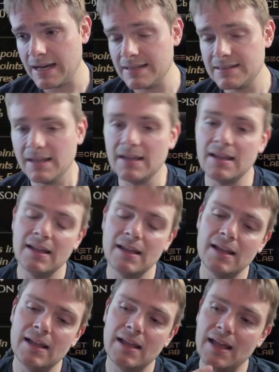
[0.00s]
and I think
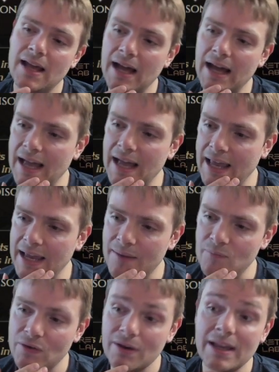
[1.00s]
I
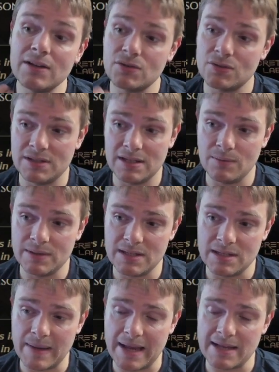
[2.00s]
am very interested with
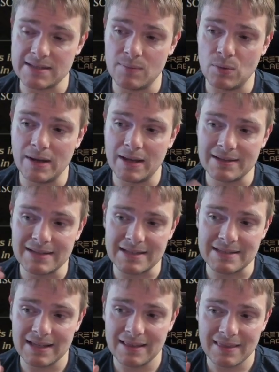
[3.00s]
this passive point because I
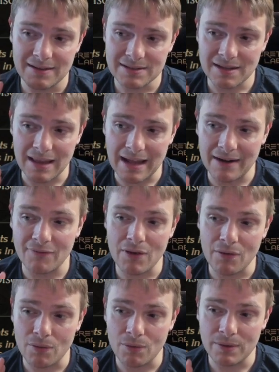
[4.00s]
think there's a lot of
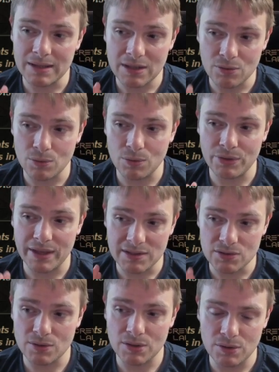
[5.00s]
really cool
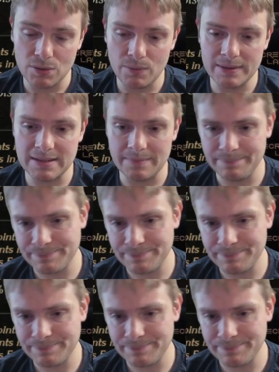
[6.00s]
things you could do with it.